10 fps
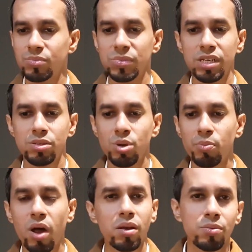there is no
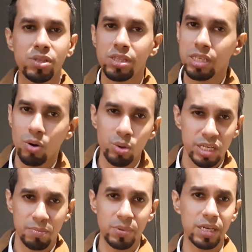problem with the
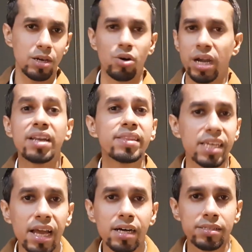OTP or
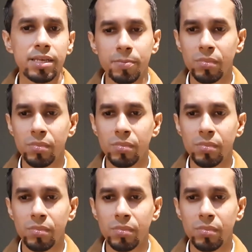anything else,